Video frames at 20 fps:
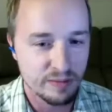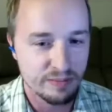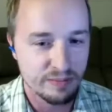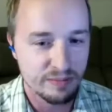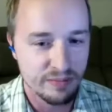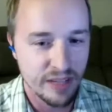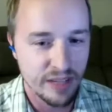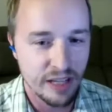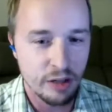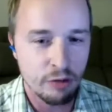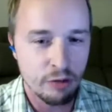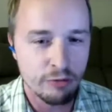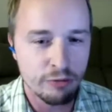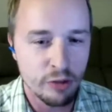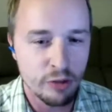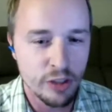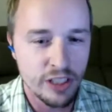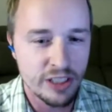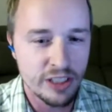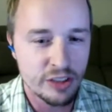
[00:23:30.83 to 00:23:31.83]
I don't
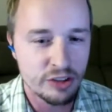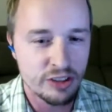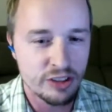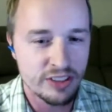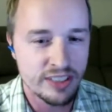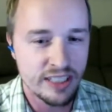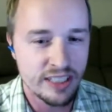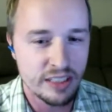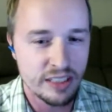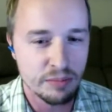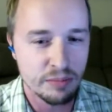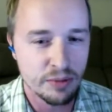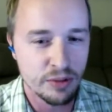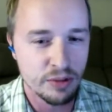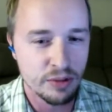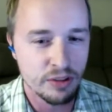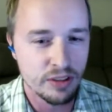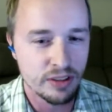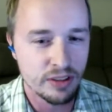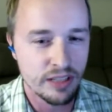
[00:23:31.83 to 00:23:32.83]
fully trust that
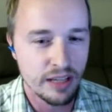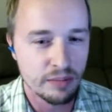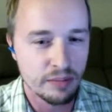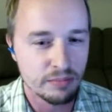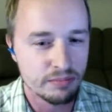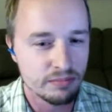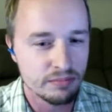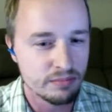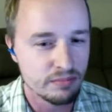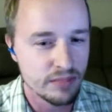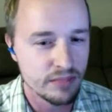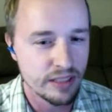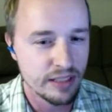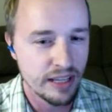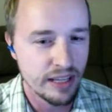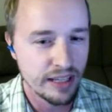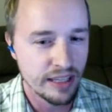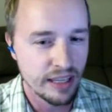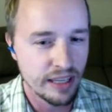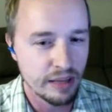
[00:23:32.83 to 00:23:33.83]
computer in that
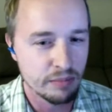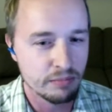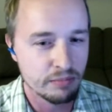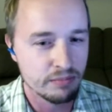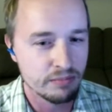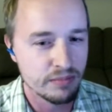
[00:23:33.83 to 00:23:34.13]
game.